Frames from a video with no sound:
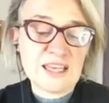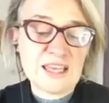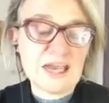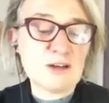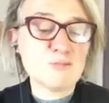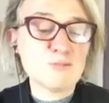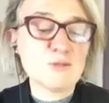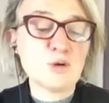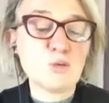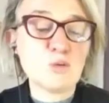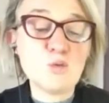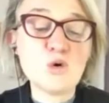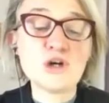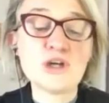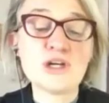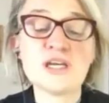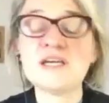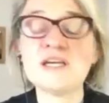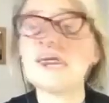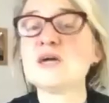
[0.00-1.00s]
the government
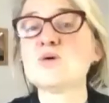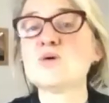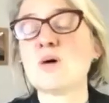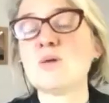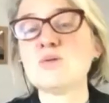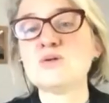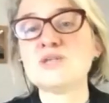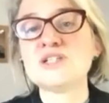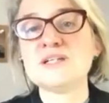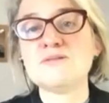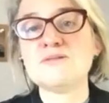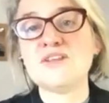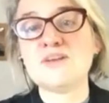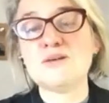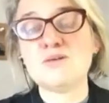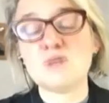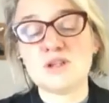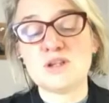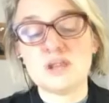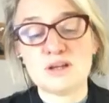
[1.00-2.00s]
working
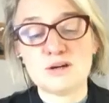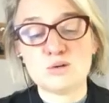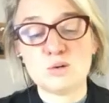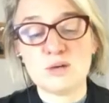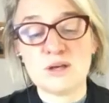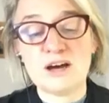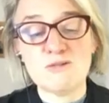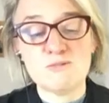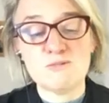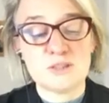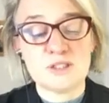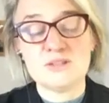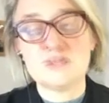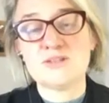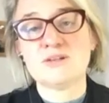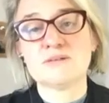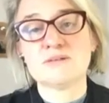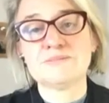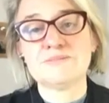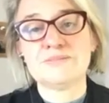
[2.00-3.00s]
cooperatively with local
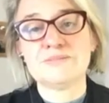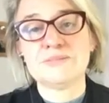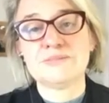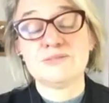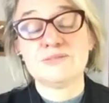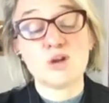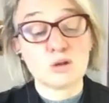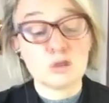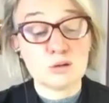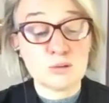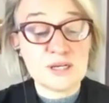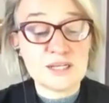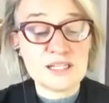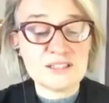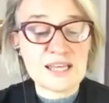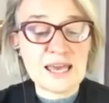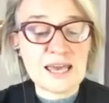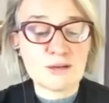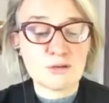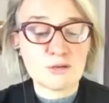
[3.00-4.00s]
government, not
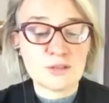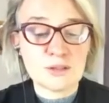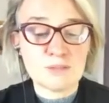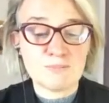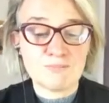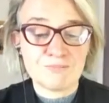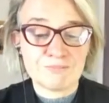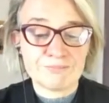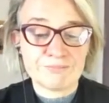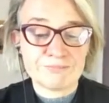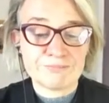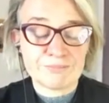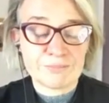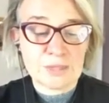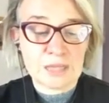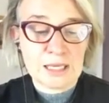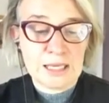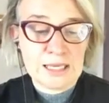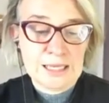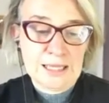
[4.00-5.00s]
looking down on them.
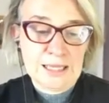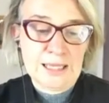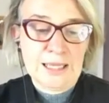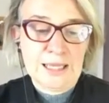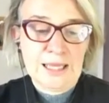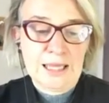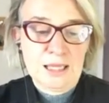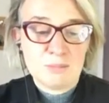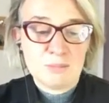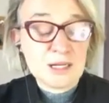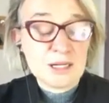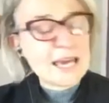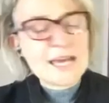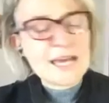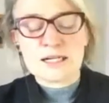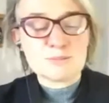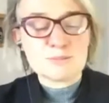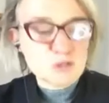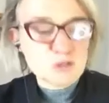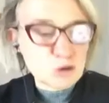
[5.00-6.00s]
But
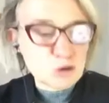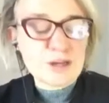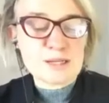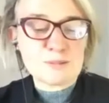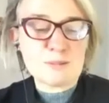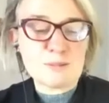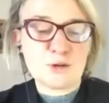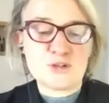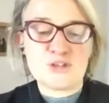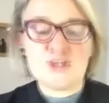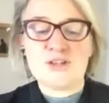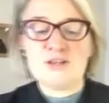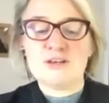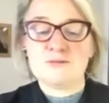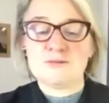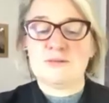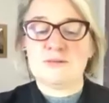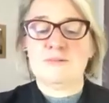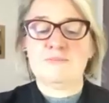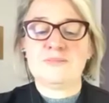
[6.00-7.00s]
again, I'm trying to be
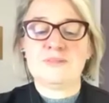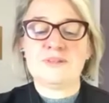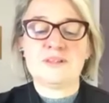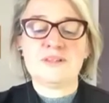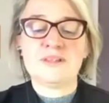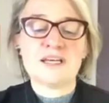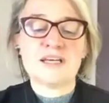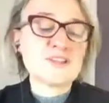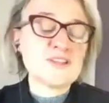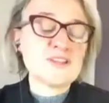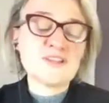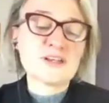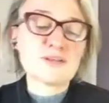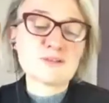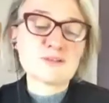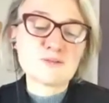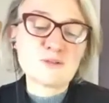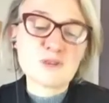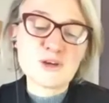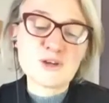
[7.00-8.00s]
positive. Now, since
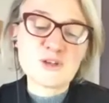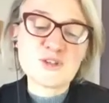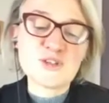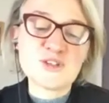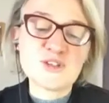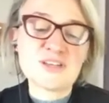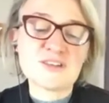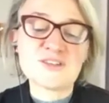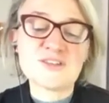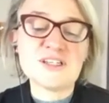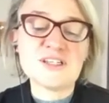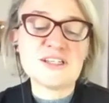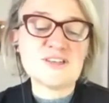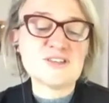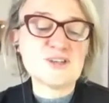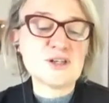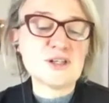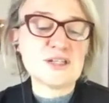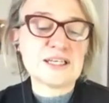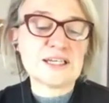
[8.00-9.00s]
I was focusing on
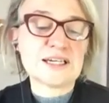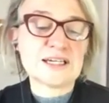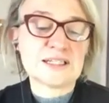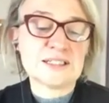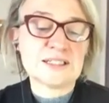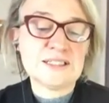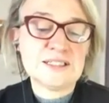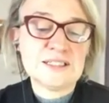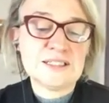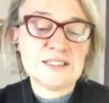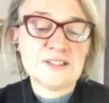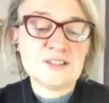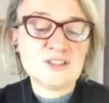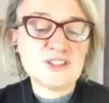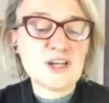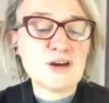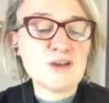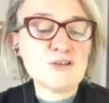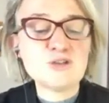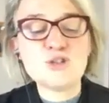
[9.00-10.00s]
cities earlier,
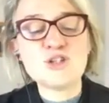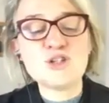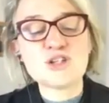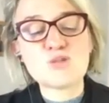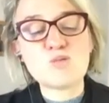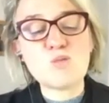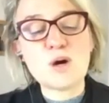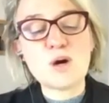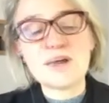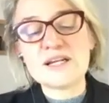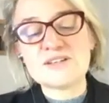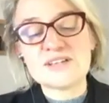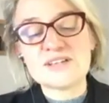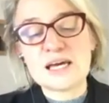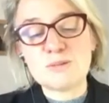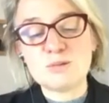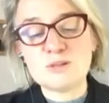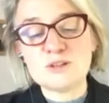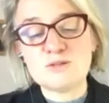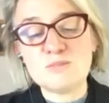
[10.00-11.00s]
to go to just one
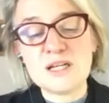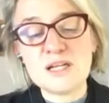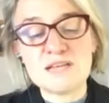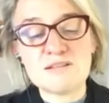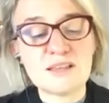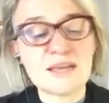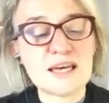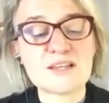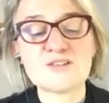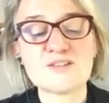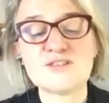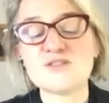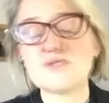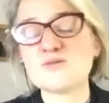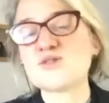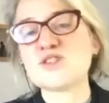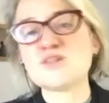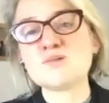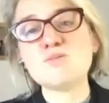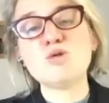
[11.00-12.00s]
example of many
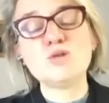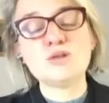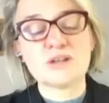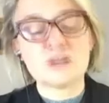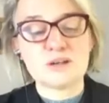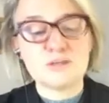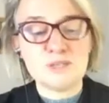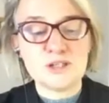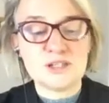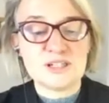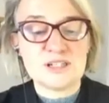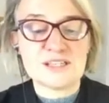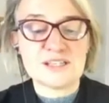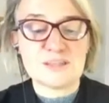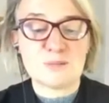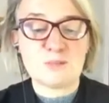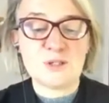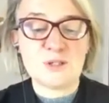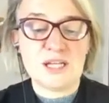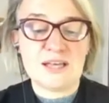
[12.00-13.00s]
thousands of smaller
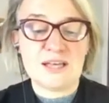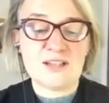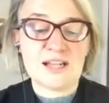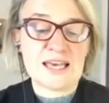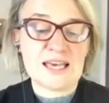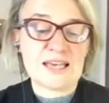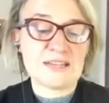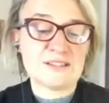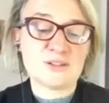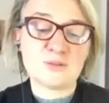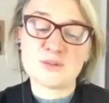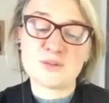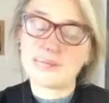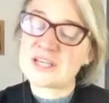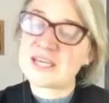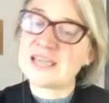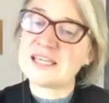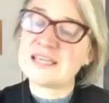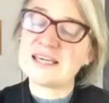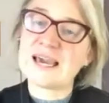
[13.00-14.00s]
communities up and down the land who are
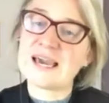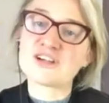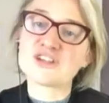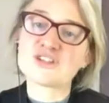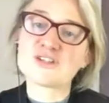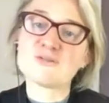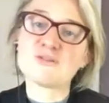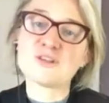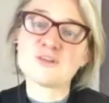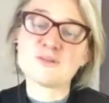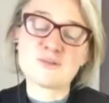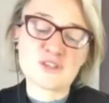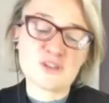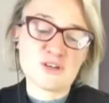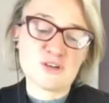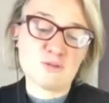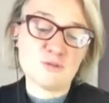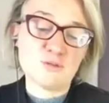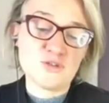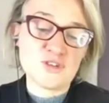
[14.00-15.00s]
taking action for
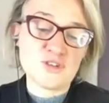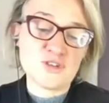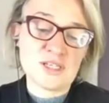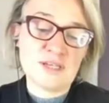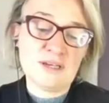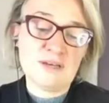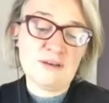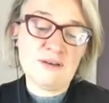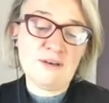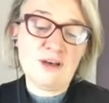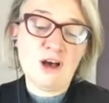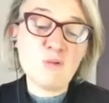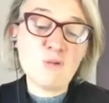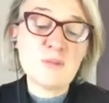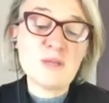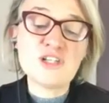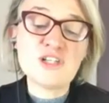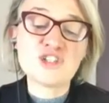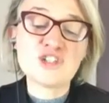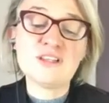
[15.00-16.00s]
themselves,
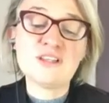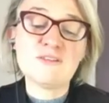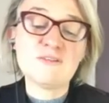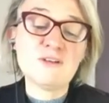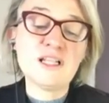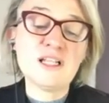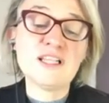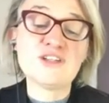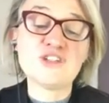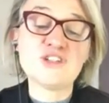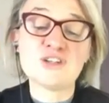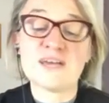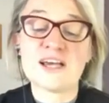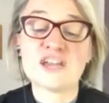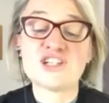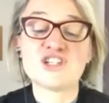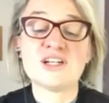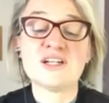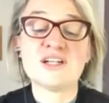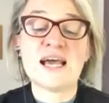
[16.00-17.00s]
I'll mention the village of
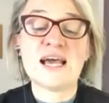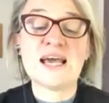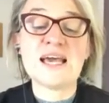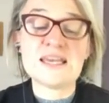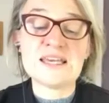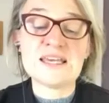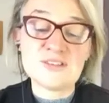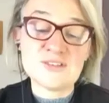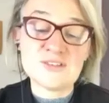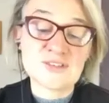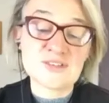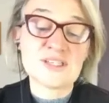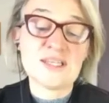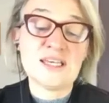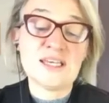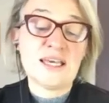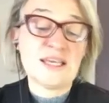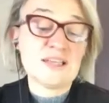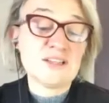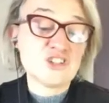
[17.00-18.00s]
Ashton
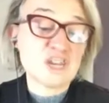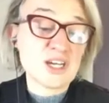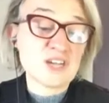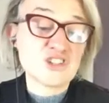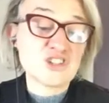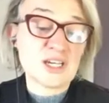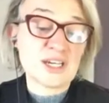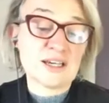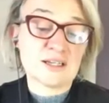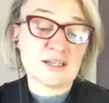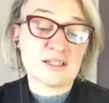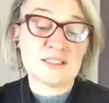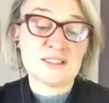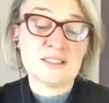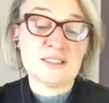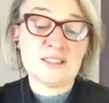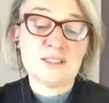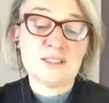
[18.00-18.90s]
Hayes in Cheshire,